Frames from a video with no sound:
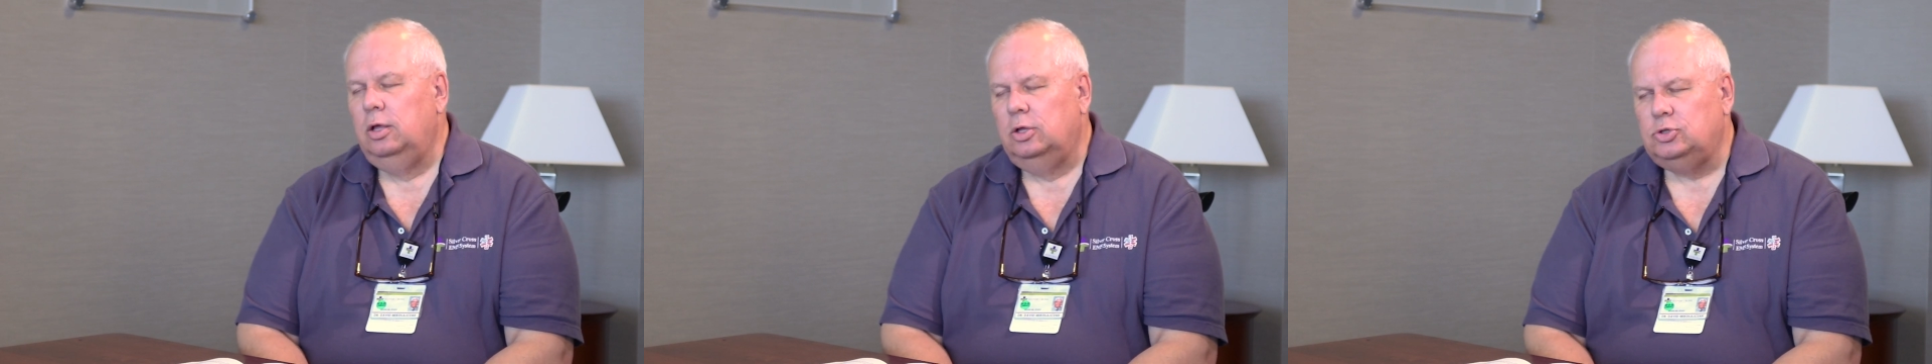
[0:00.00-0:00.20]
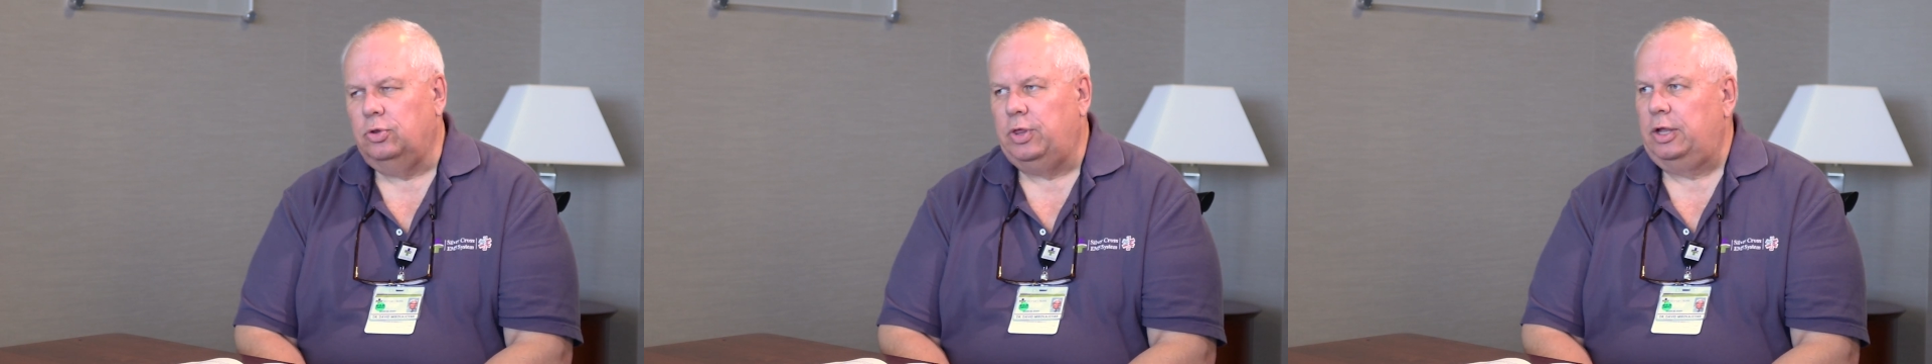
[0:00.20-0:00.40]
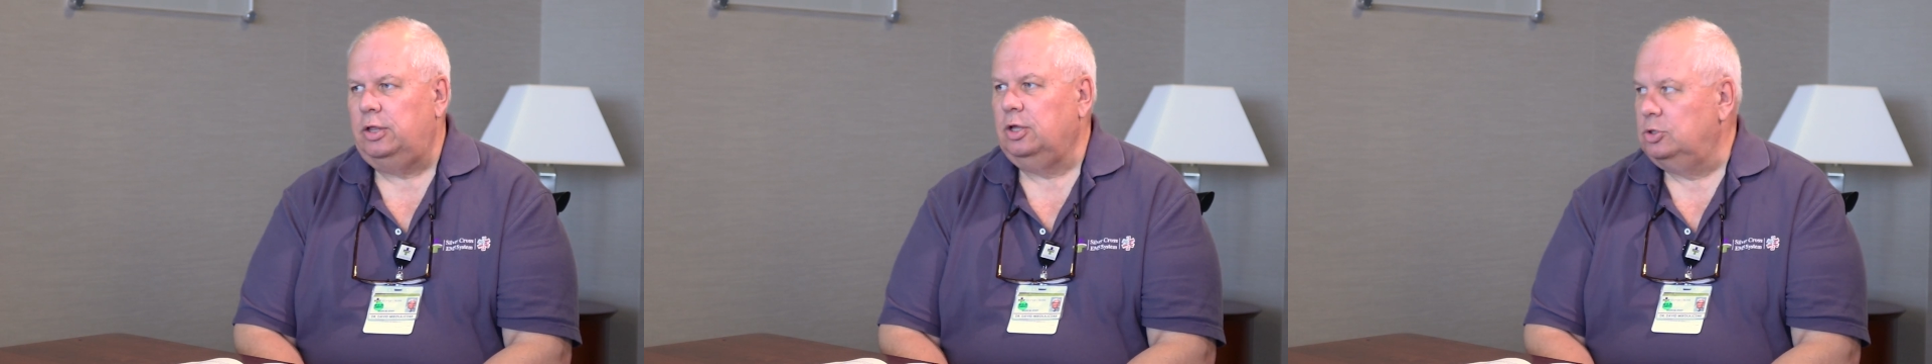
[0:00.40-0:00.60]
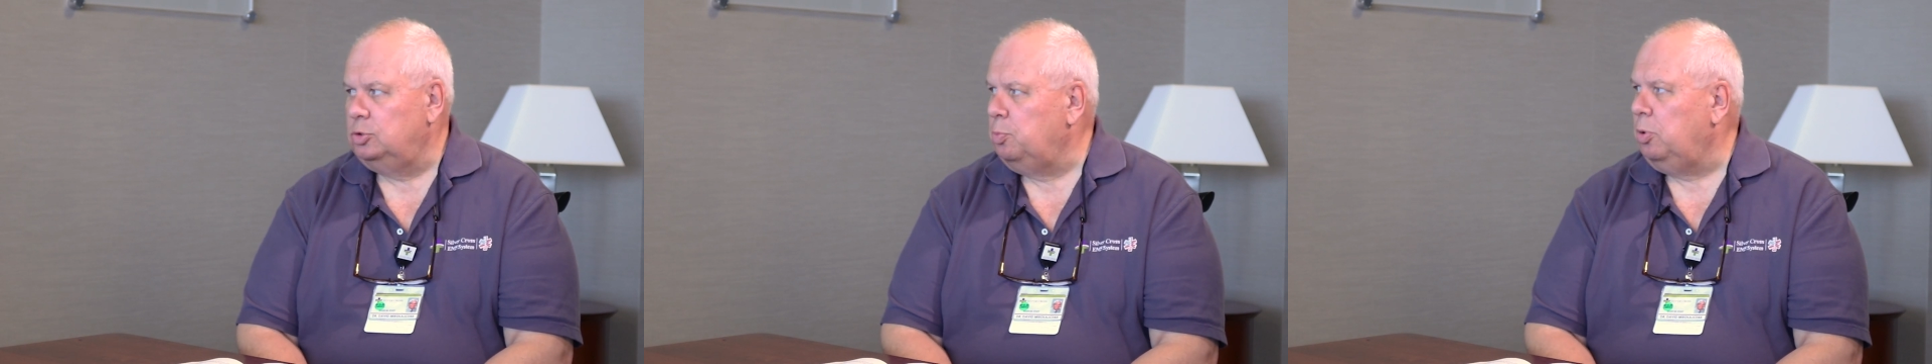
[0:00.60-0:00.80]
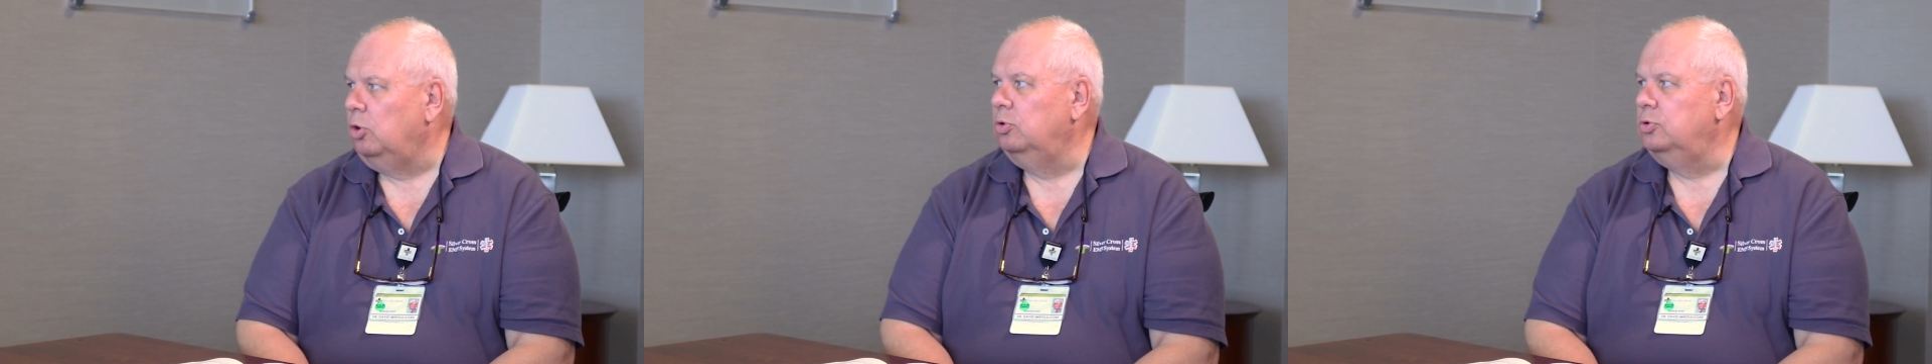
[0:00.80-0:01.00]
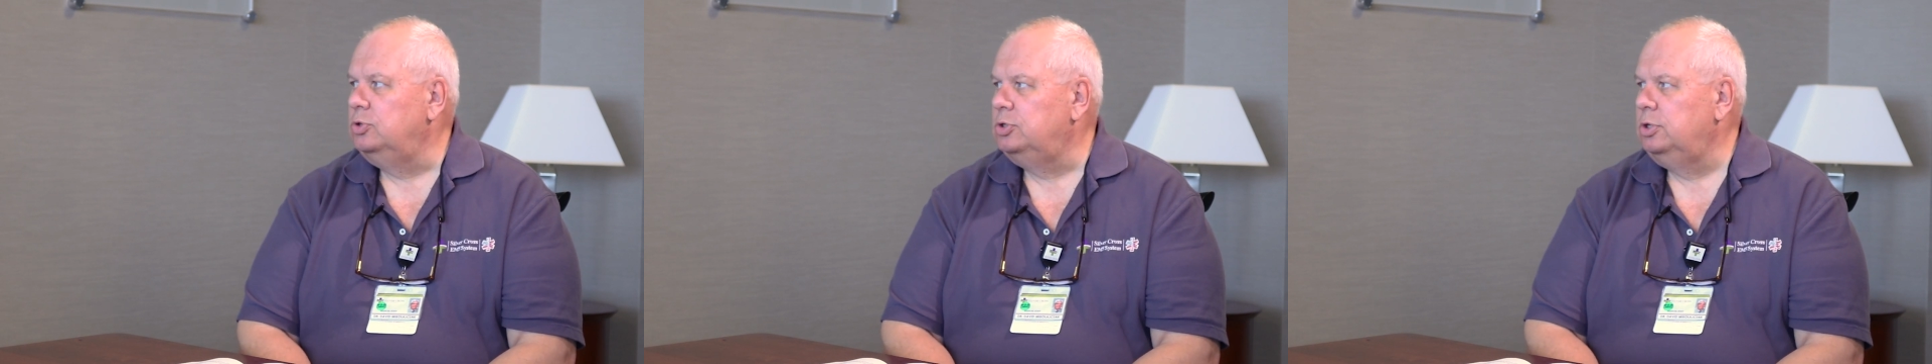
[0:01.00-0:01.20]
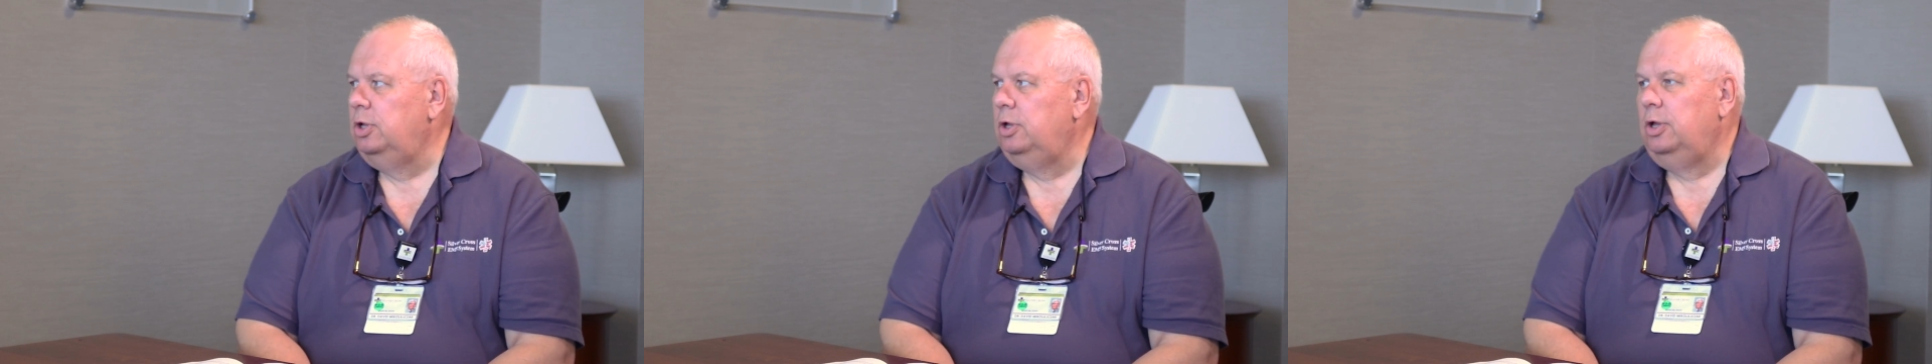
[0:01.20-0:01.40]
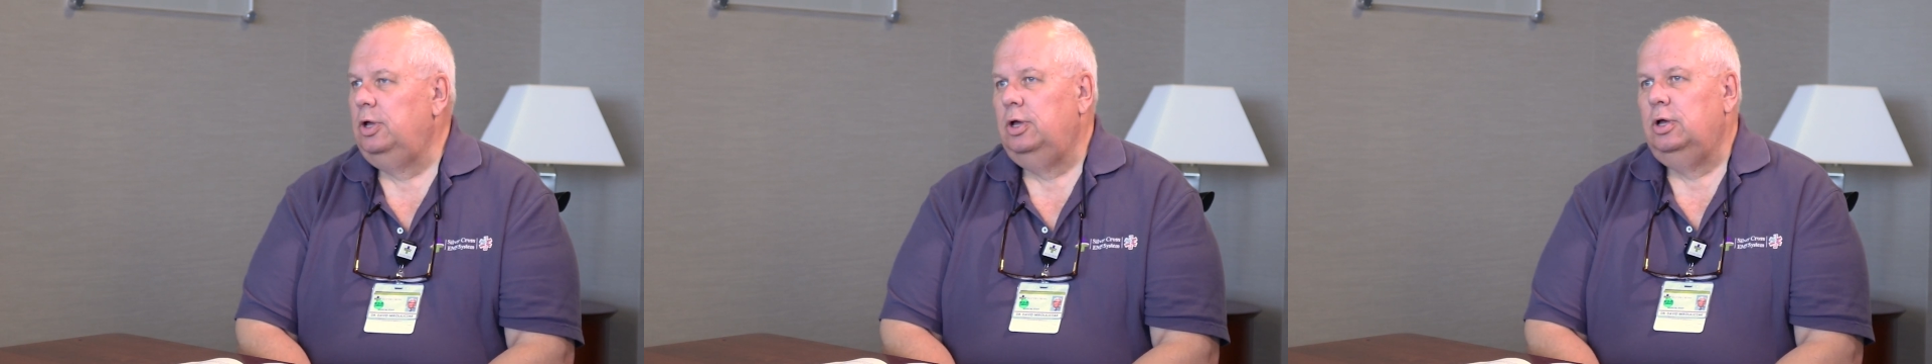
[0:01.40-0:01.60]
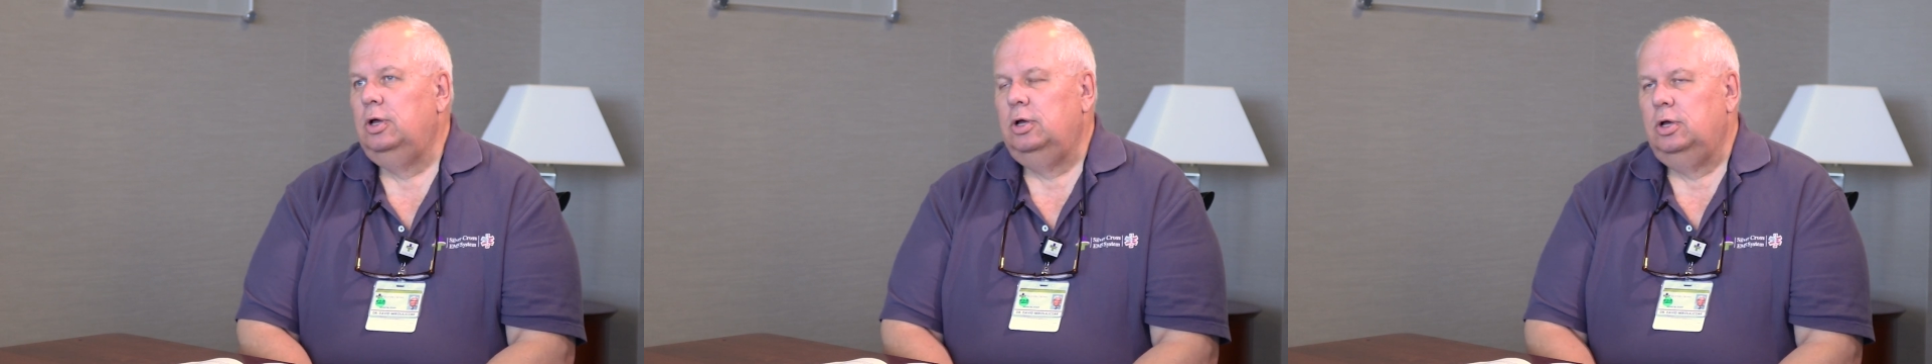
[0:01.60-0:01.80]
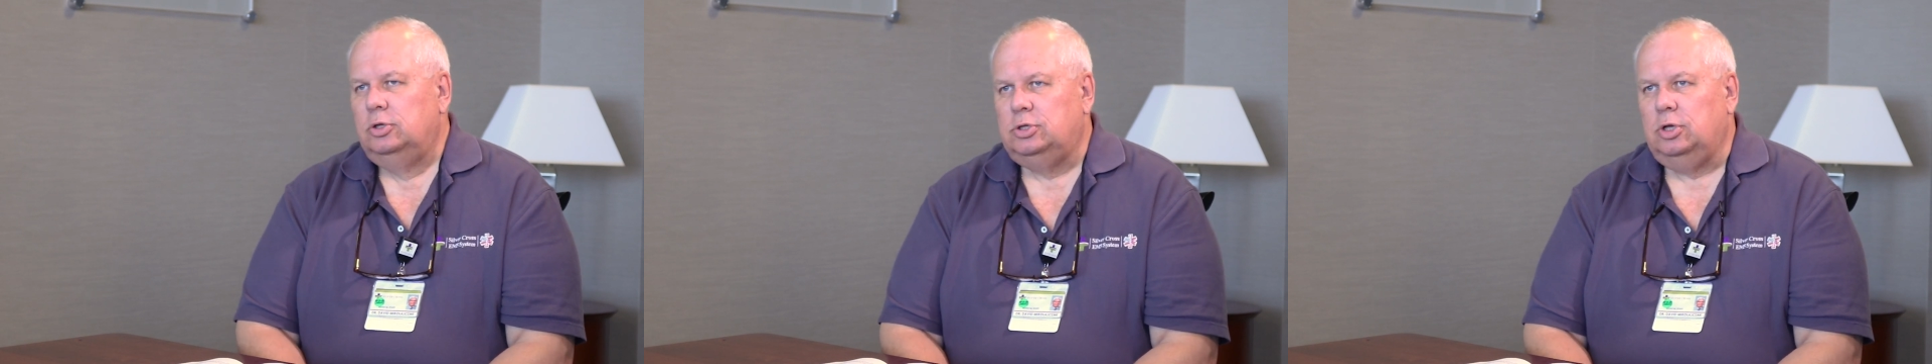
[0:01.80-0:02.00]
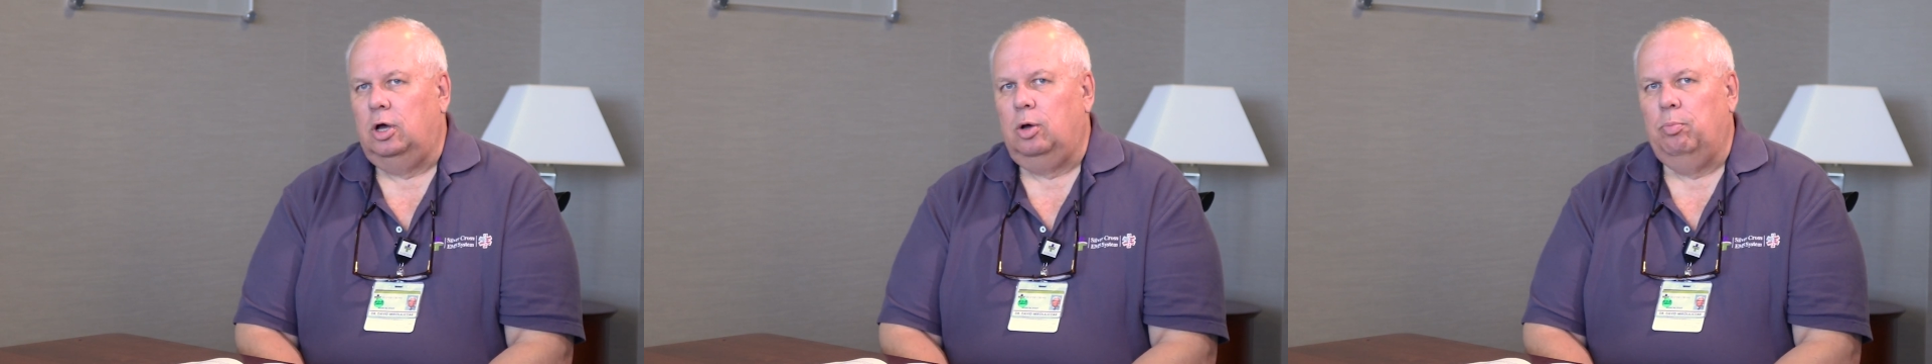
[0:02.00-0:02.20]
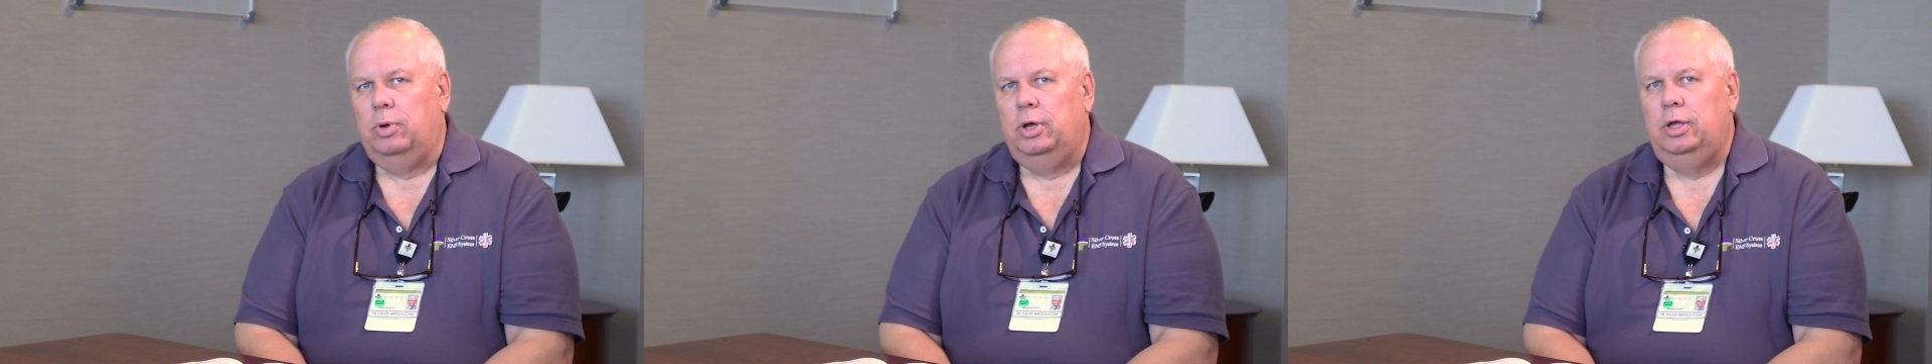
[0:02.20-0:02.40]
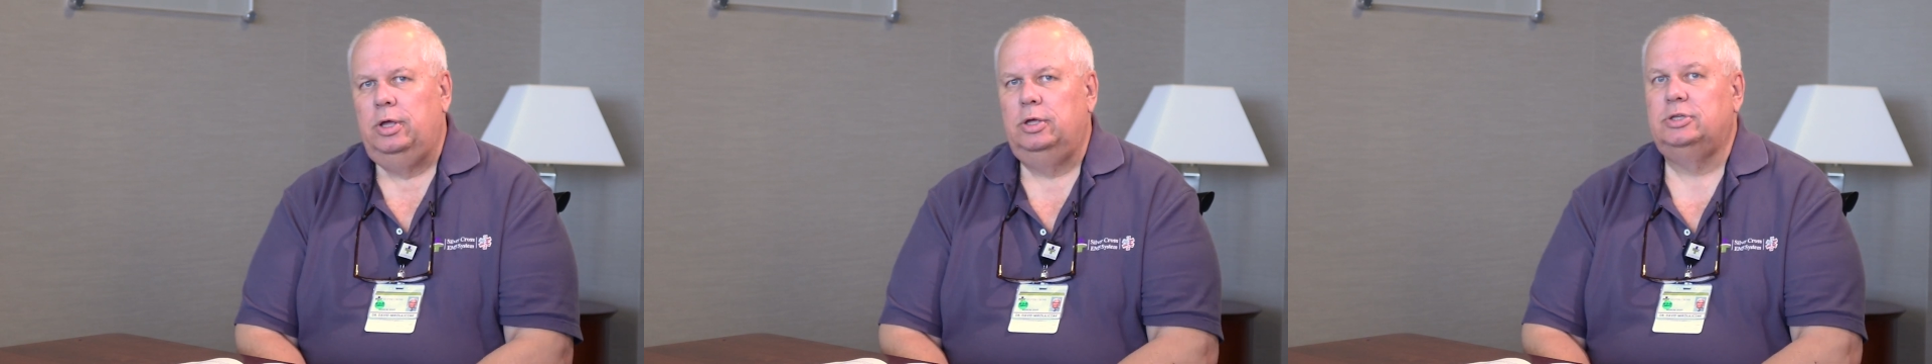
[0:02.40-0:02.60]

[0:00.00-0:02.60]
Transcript: So that does pose some